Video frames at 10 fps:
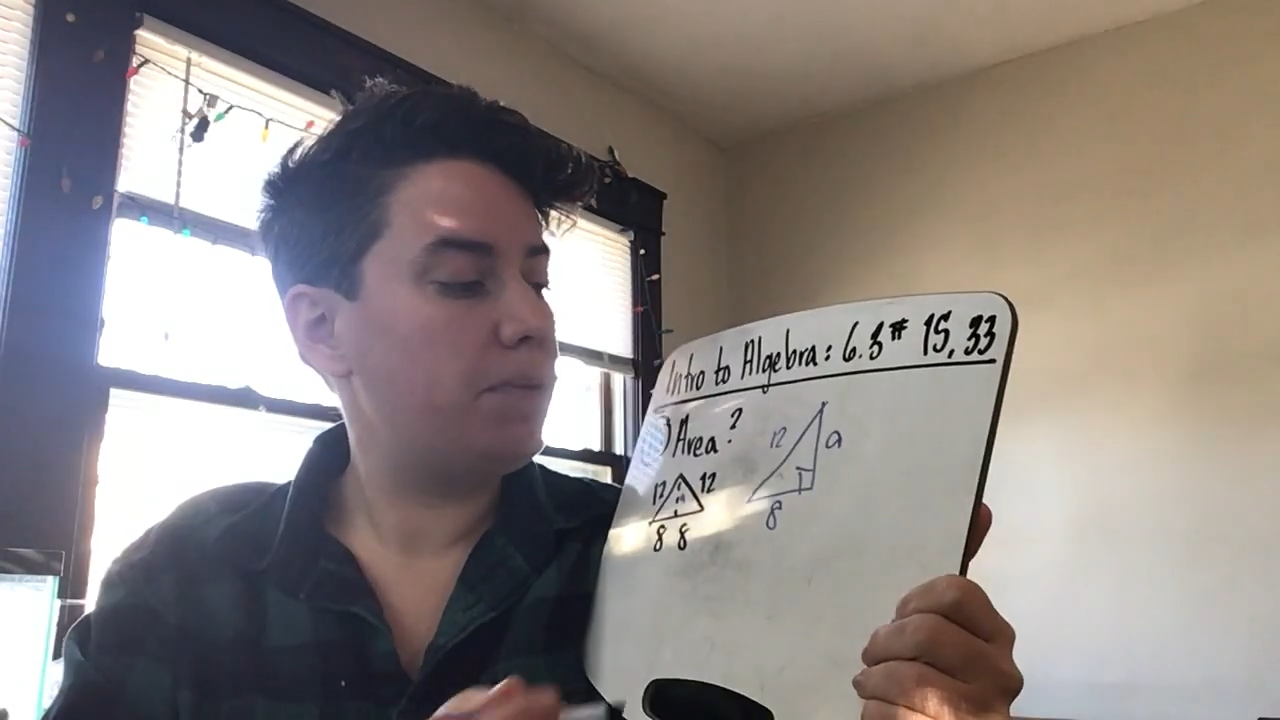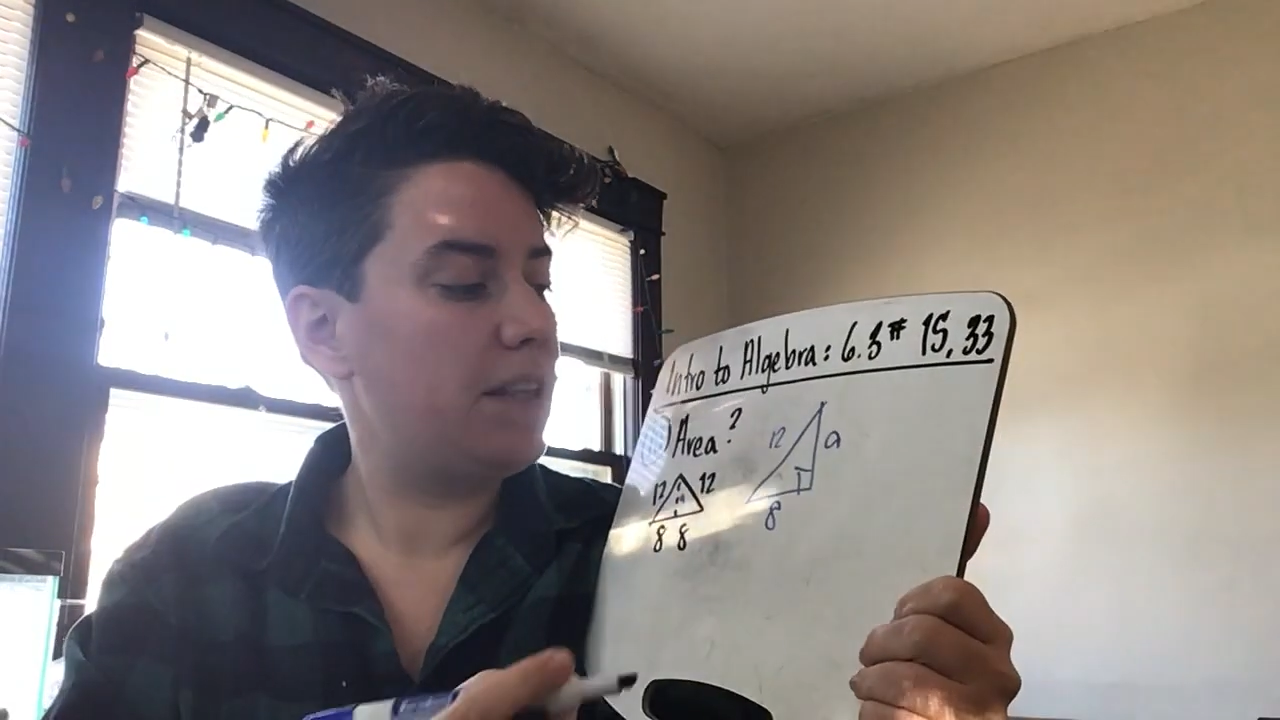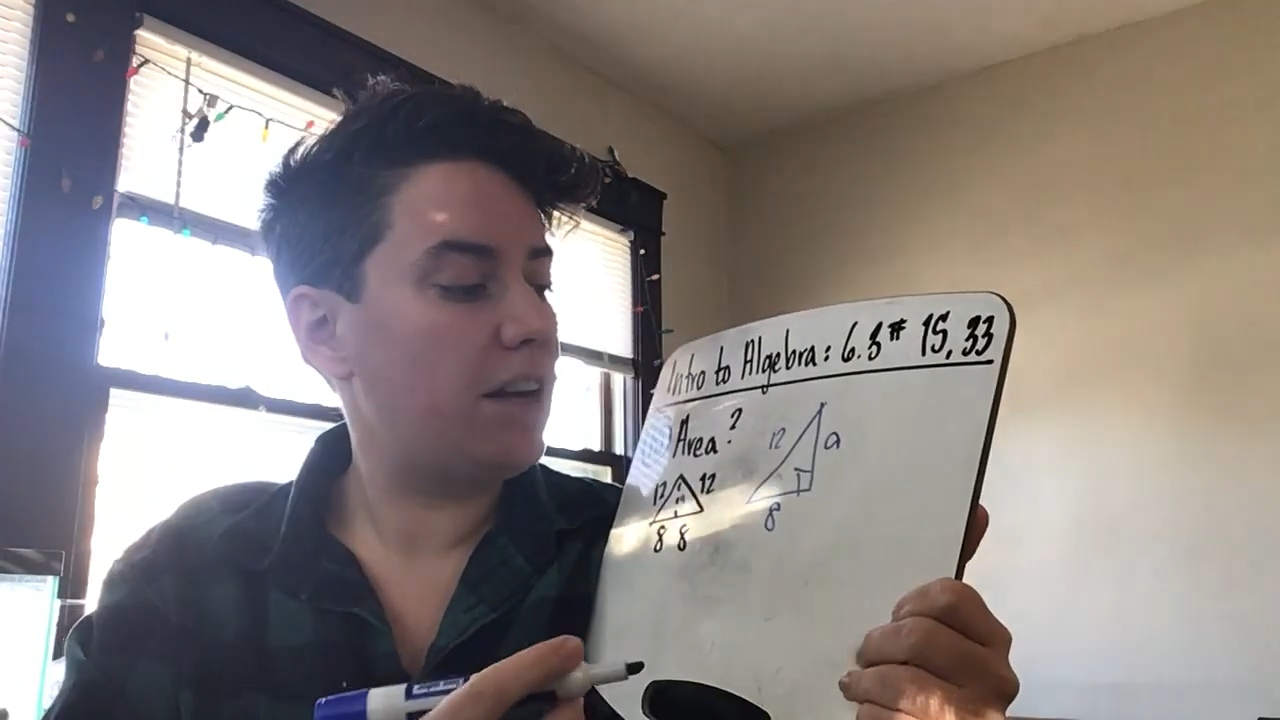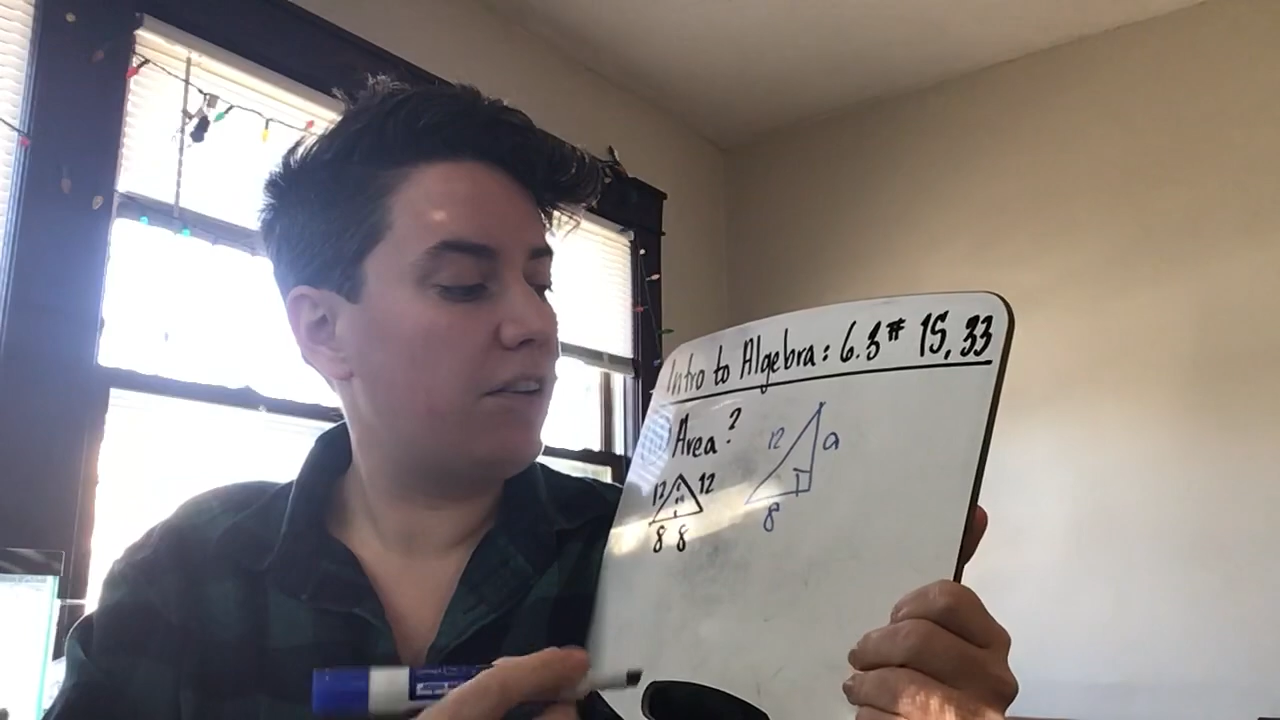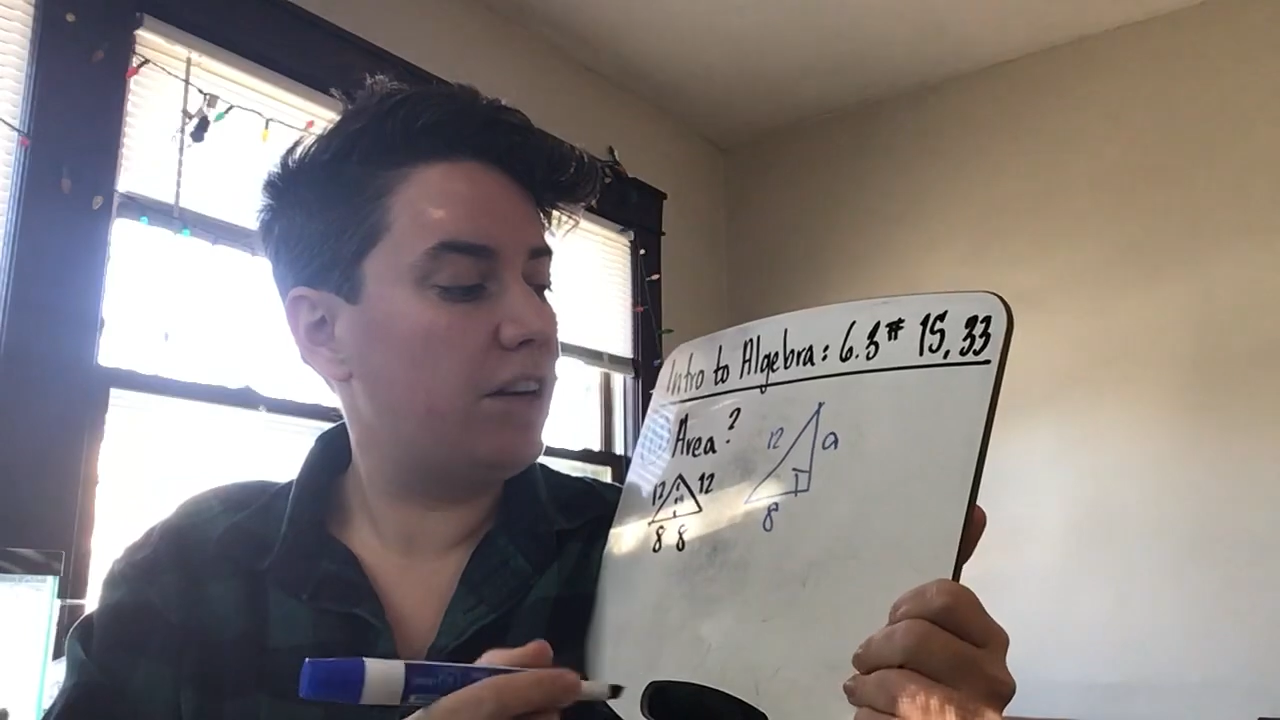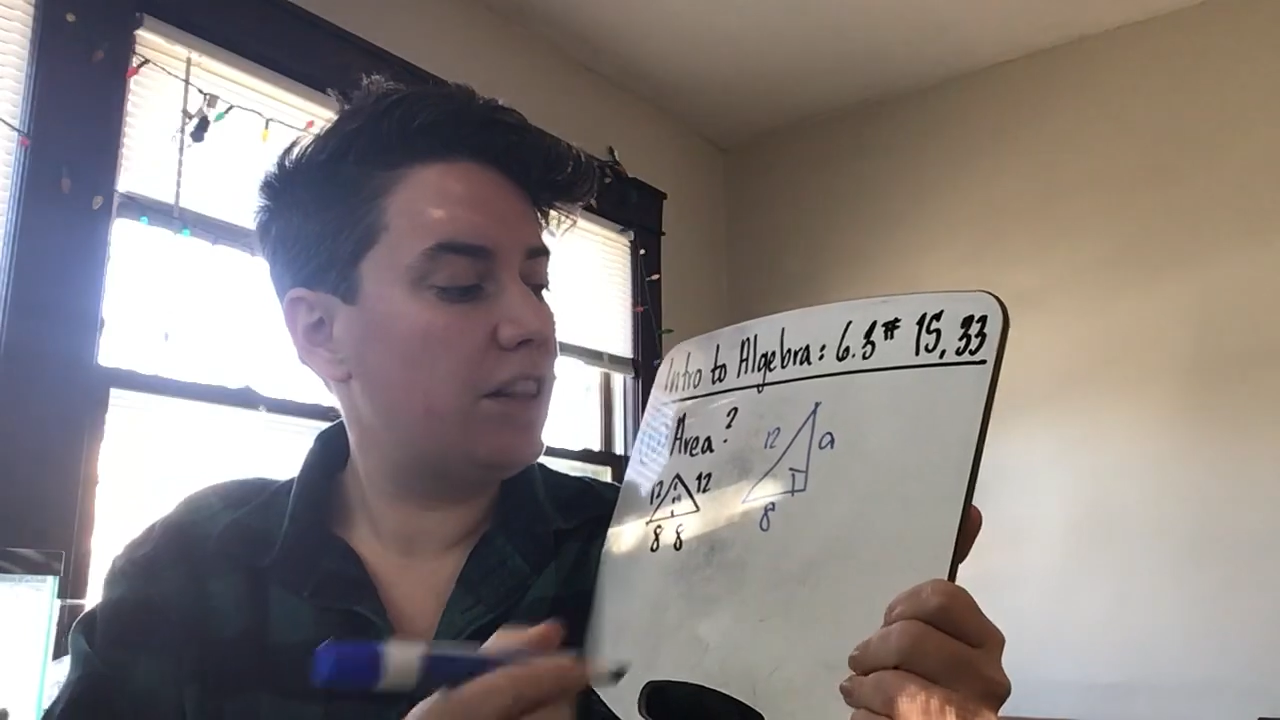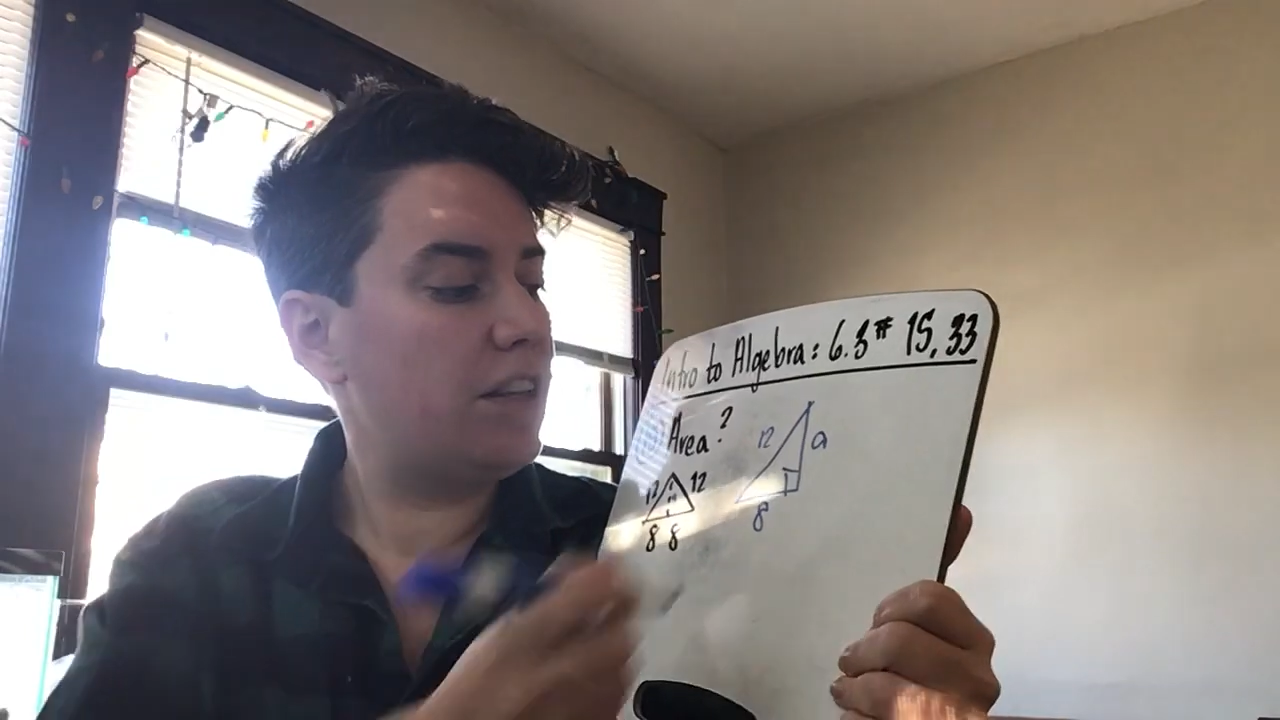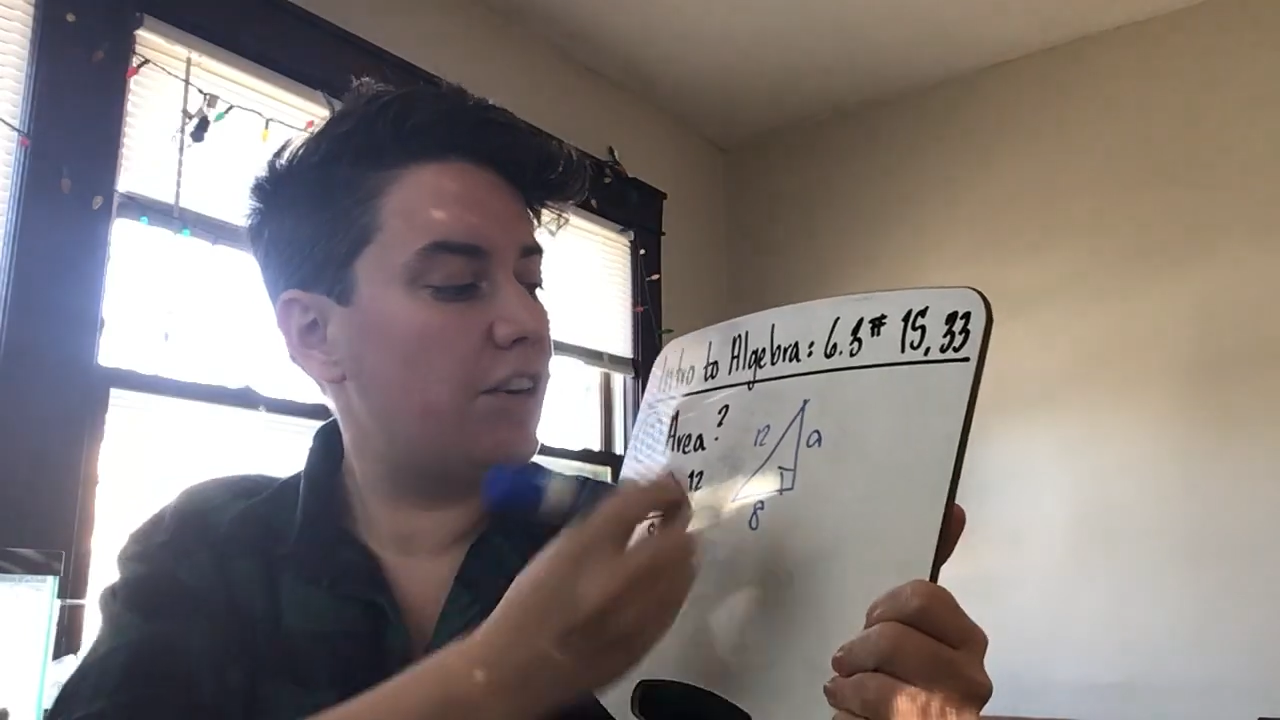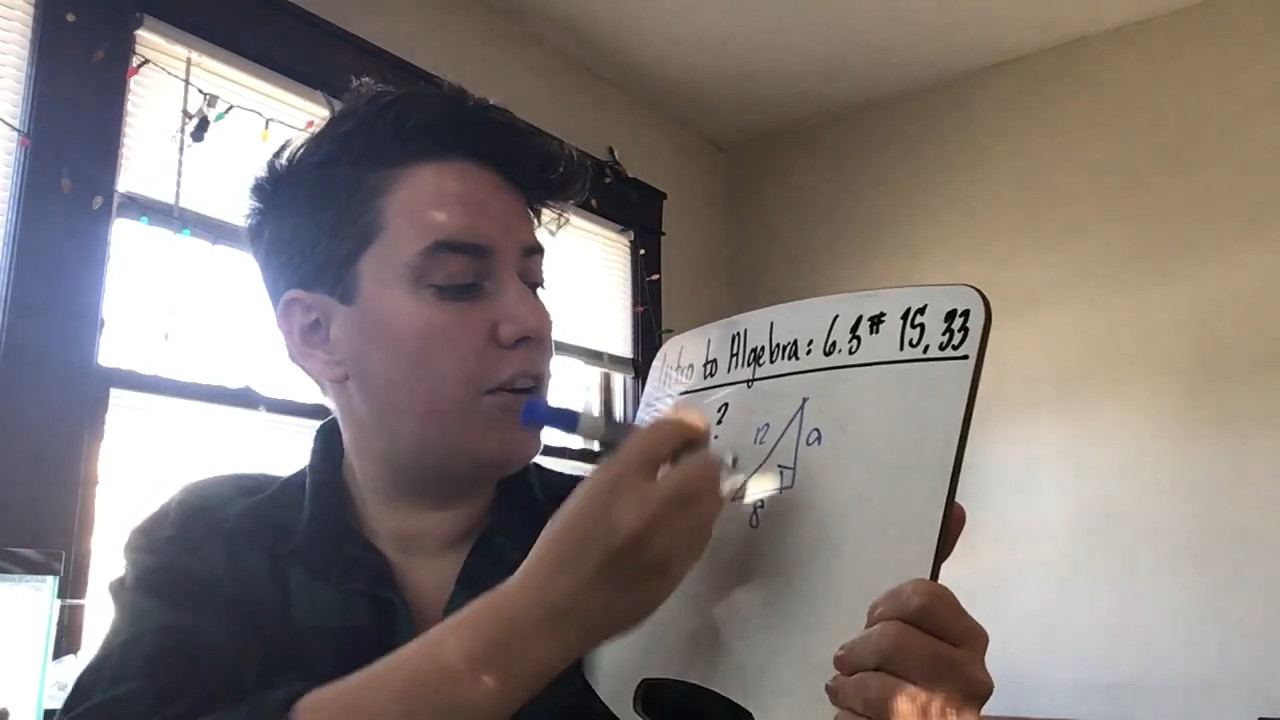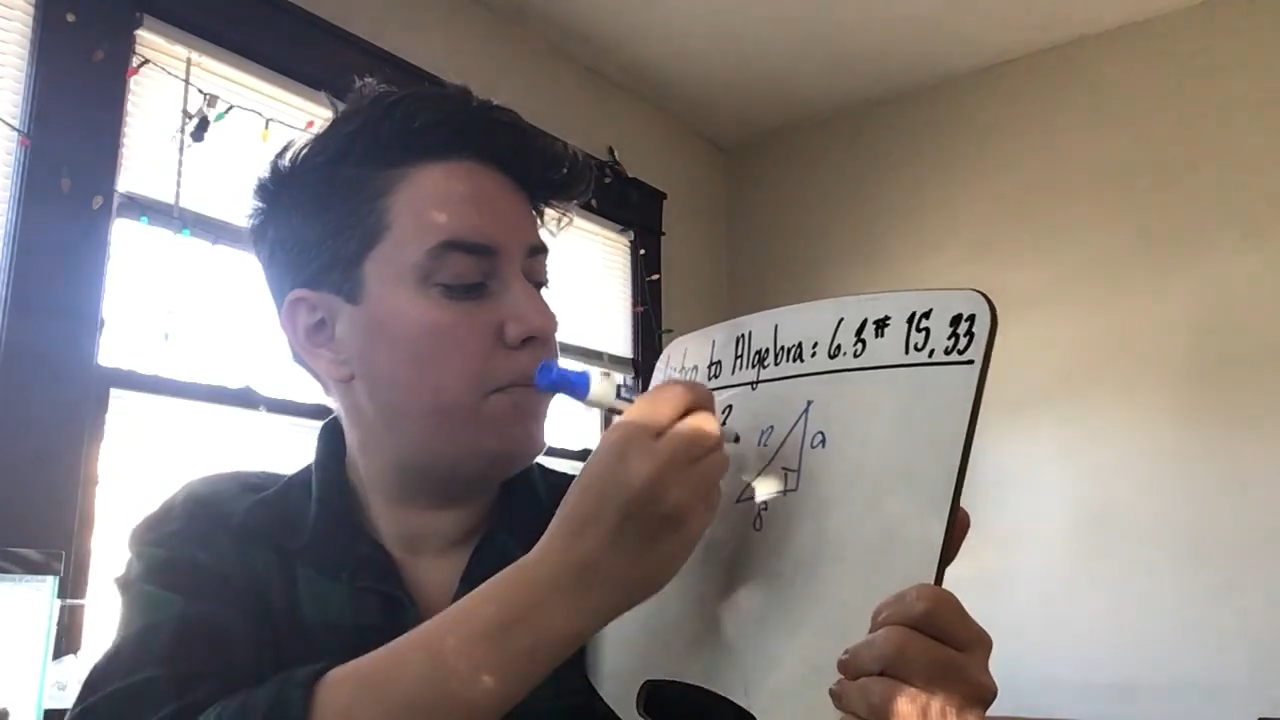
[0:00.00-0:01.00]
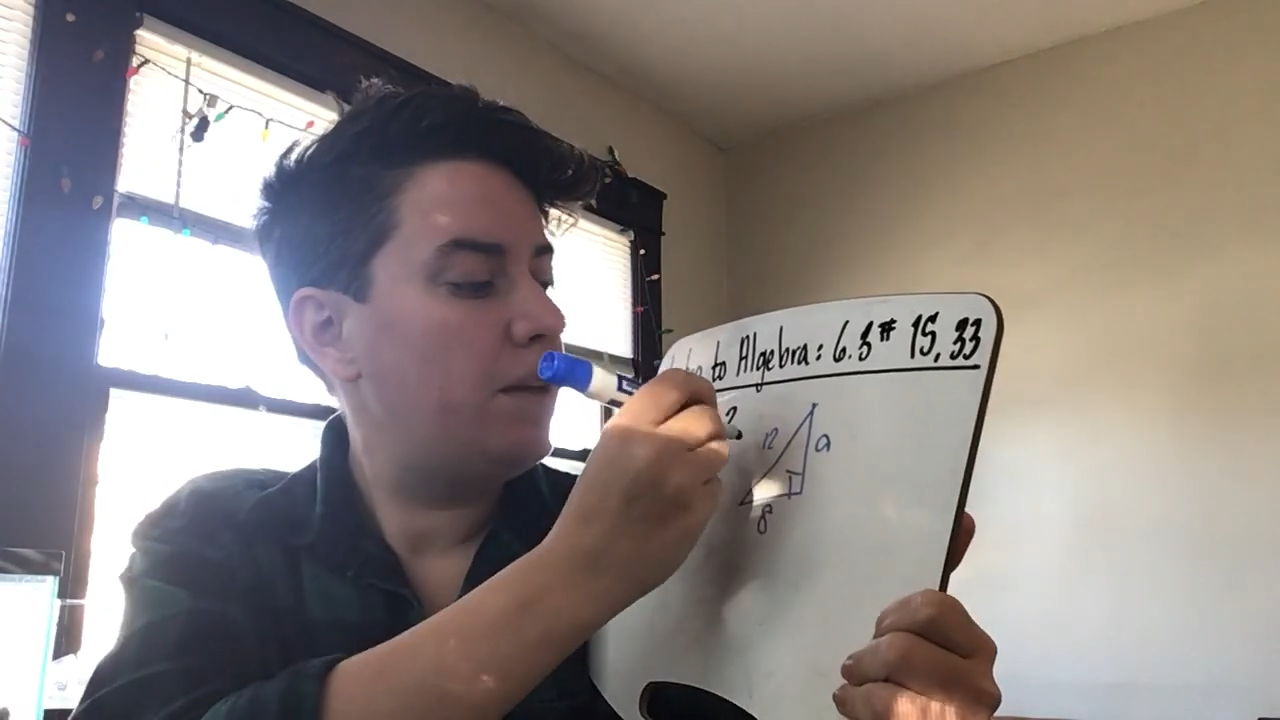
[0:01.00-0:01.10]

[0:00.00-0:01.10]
Pythagorean theorem,